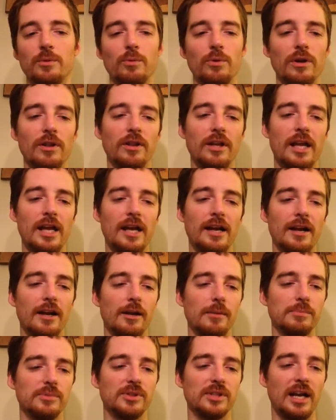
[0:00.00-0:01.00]
One of the
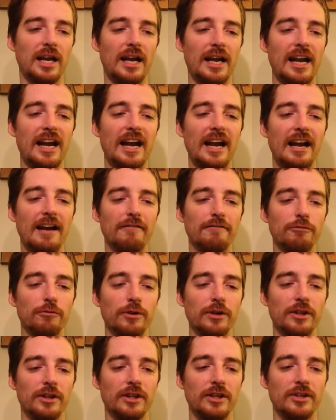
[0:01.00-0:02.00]
hang-ups I have
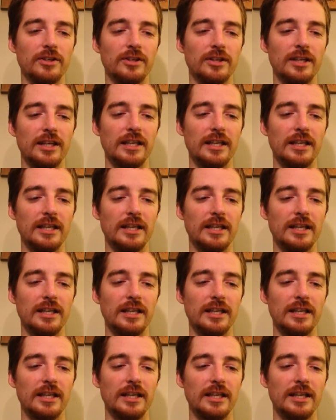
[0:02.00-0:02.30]
with it